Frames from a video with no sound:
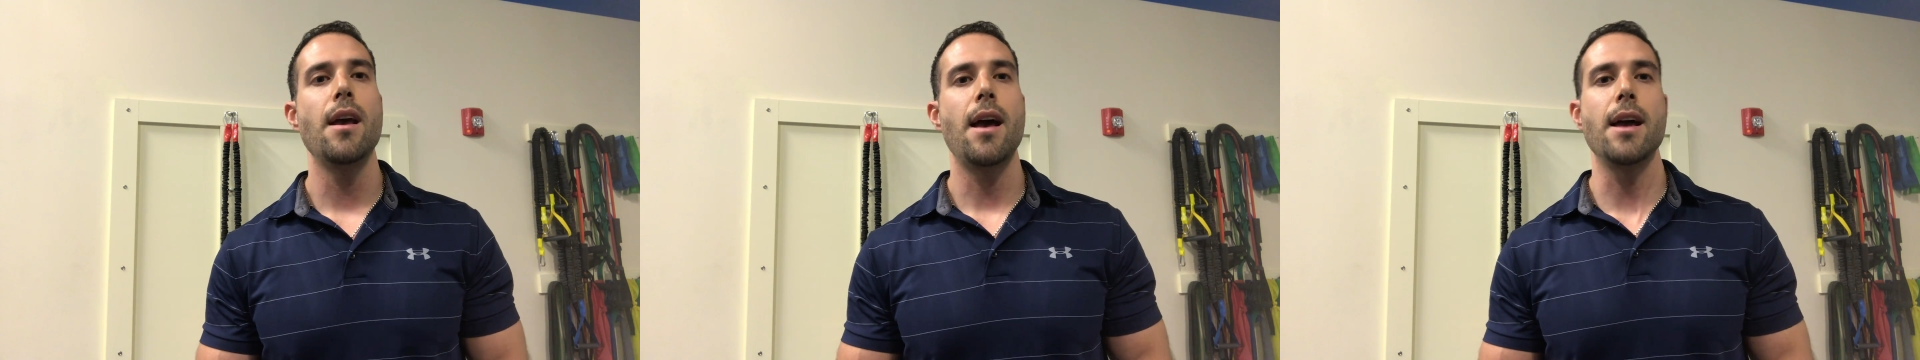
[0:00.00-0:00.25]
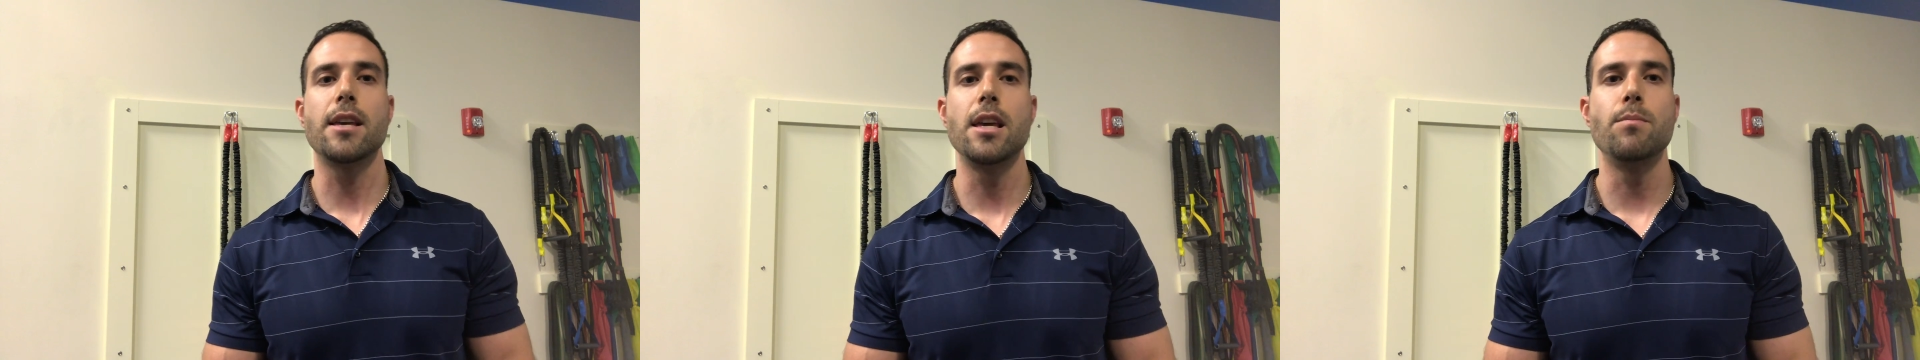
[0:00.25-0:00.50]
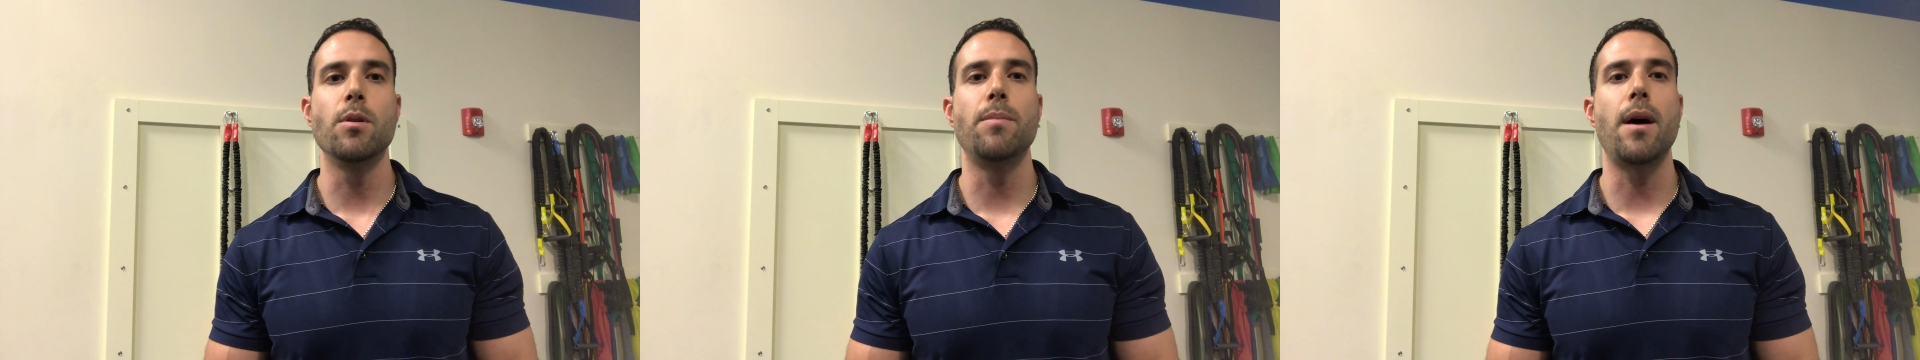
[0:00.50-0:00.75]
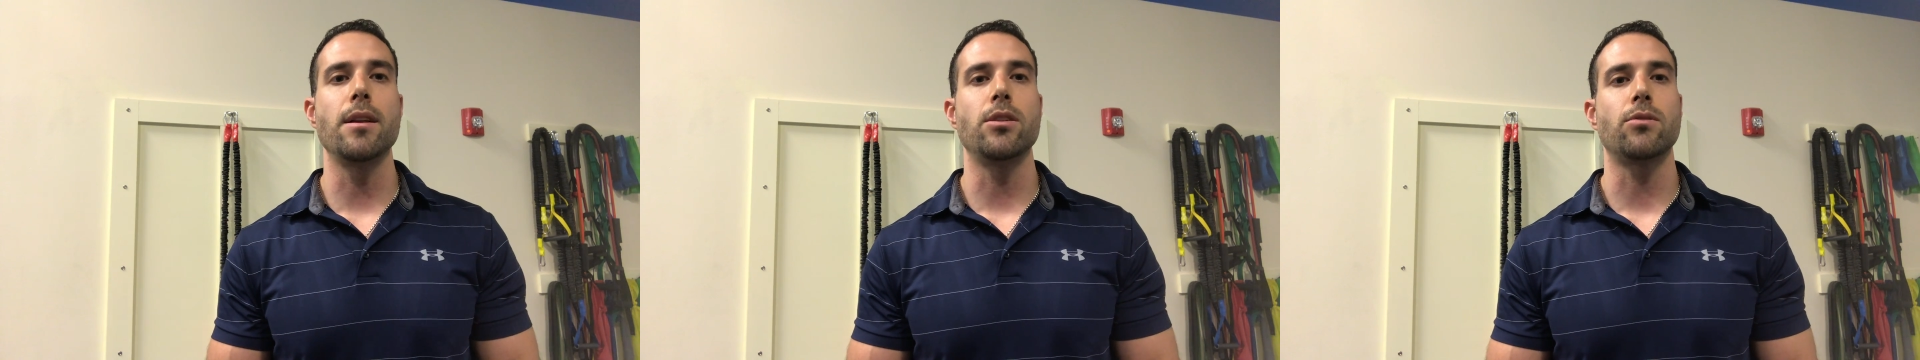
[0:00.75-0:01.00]
and keep your
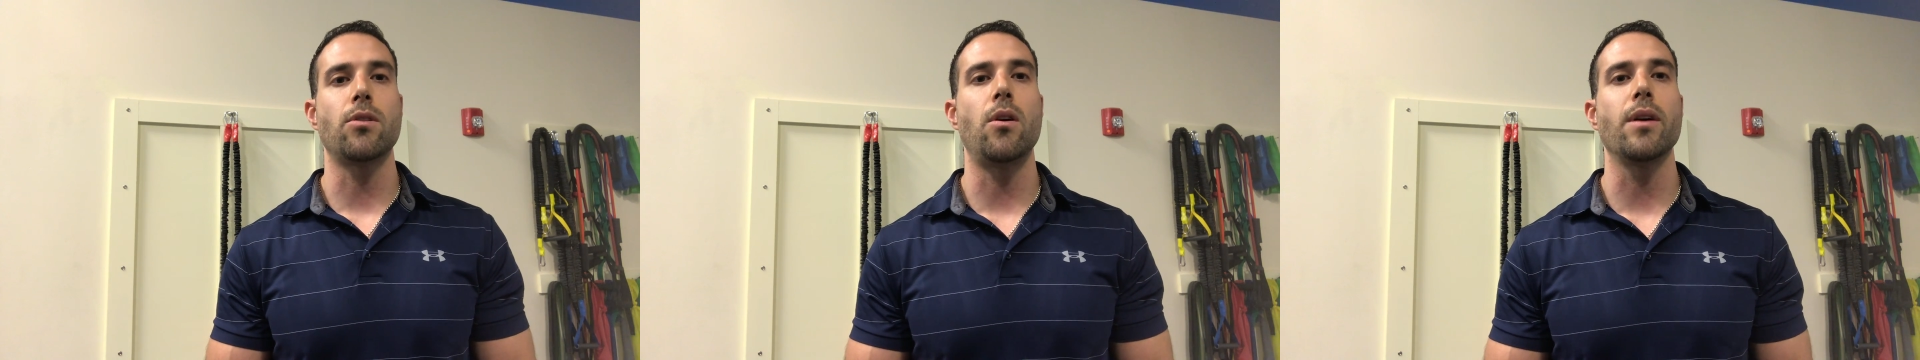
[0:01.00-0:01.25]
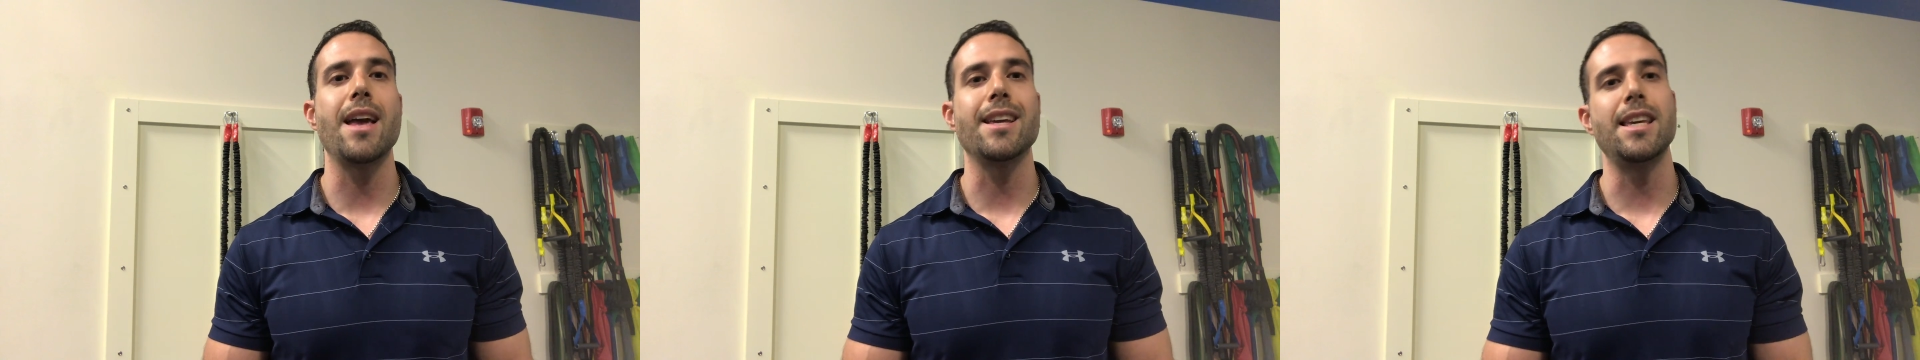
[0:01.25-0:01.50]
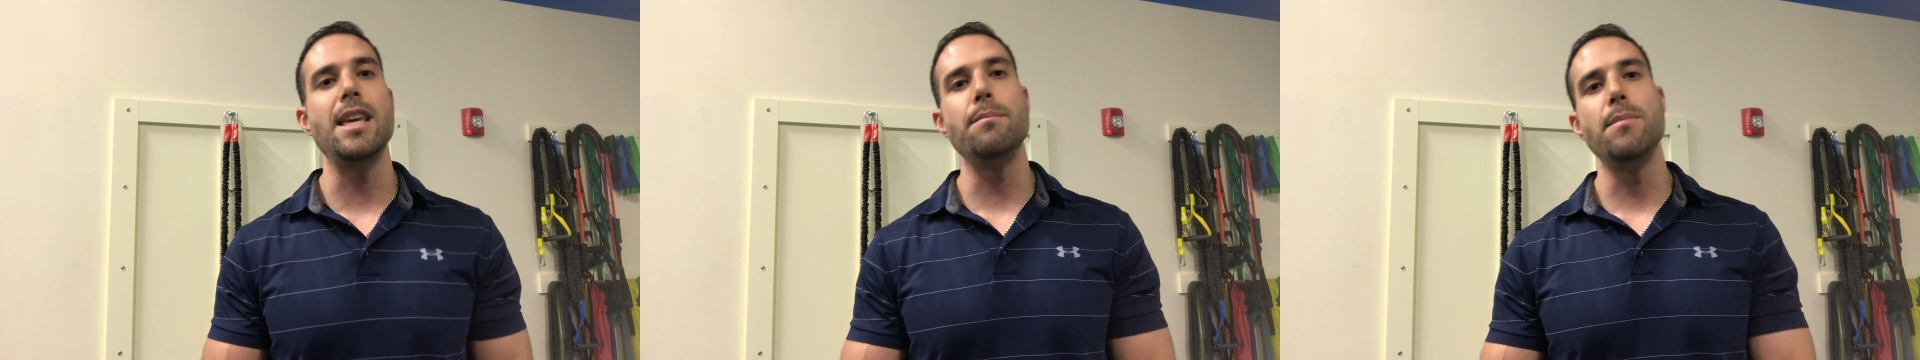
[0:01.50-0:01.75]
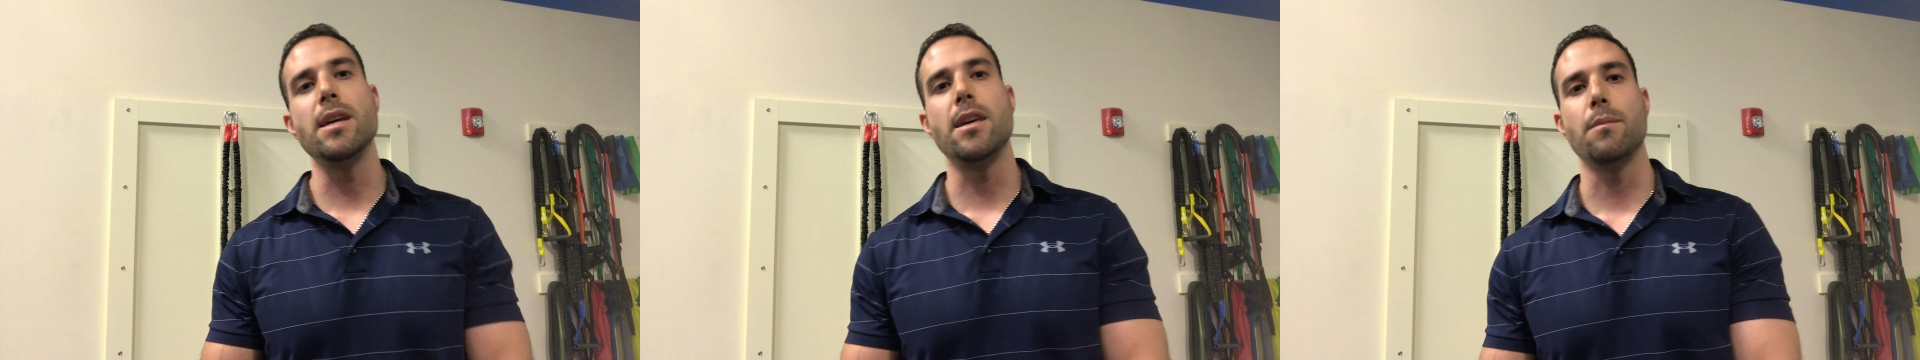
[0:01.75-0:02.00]
body strong and keep
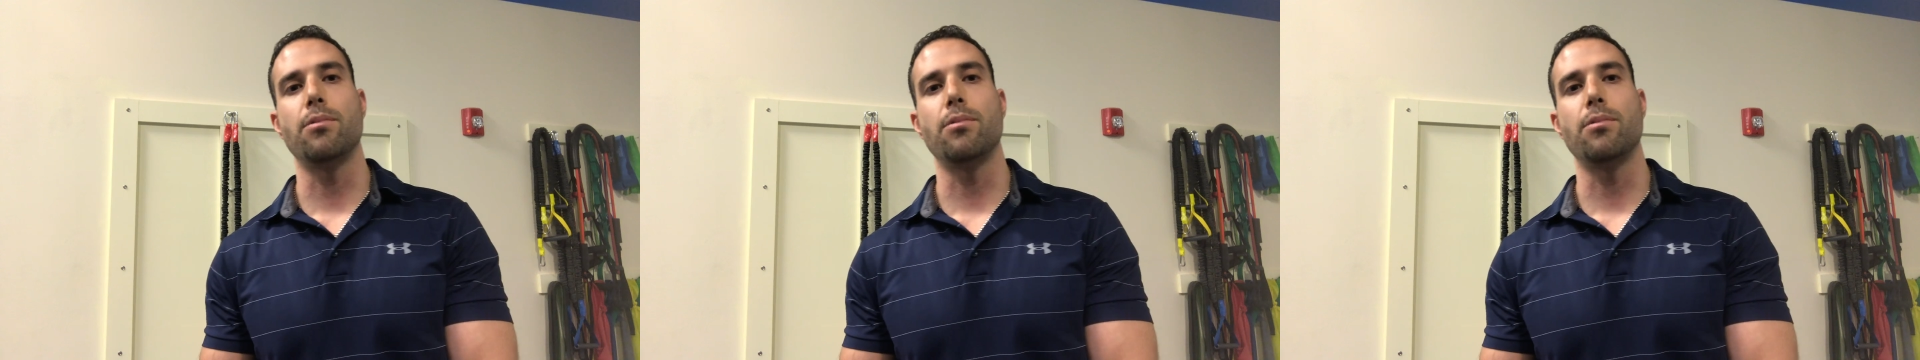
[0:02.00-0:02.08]
making